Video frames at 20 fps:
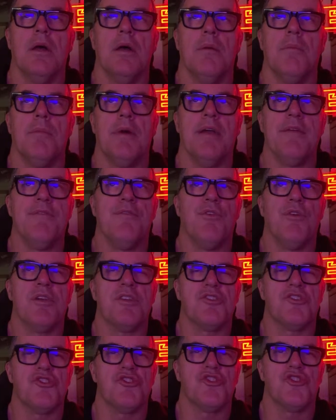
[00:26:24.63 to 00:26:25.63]
my
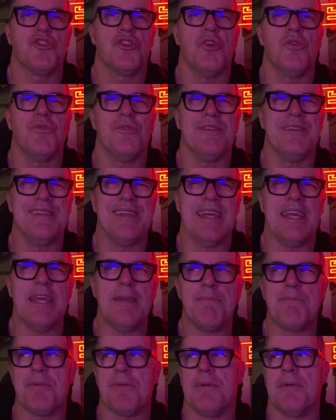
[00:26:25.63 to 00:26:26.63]
voice is so
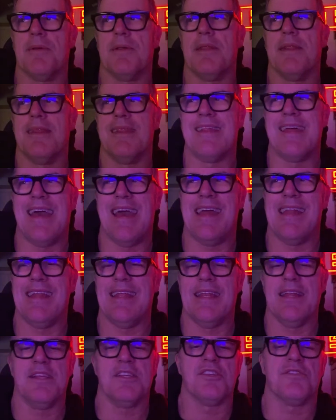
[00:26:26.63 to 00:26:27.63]
deep that
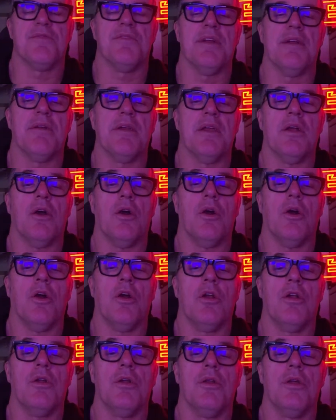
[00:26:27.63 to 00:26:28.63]
it is very
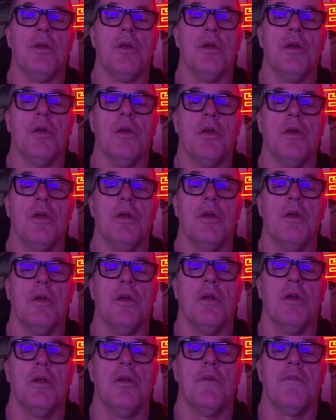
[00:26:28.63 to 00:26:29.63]
hard
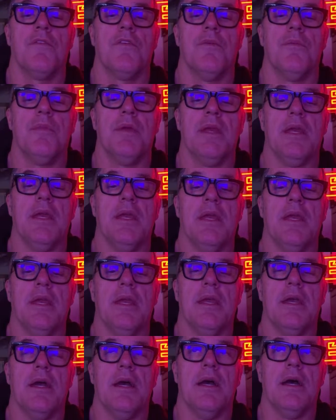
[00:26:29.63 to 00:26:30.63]
for me
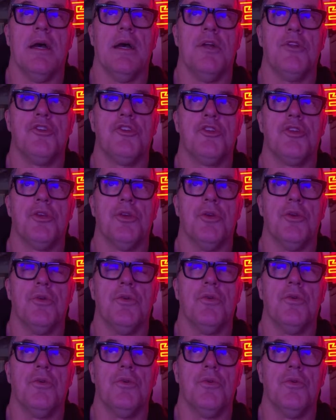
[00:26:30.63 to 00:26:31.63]

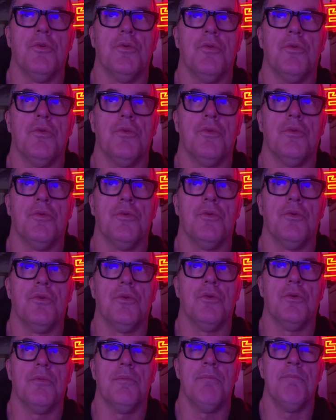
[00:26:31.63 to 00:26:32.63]
to
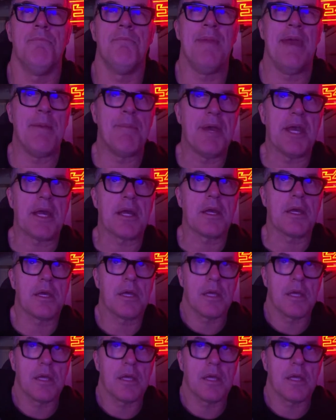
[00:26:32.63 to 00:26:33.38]
mimic,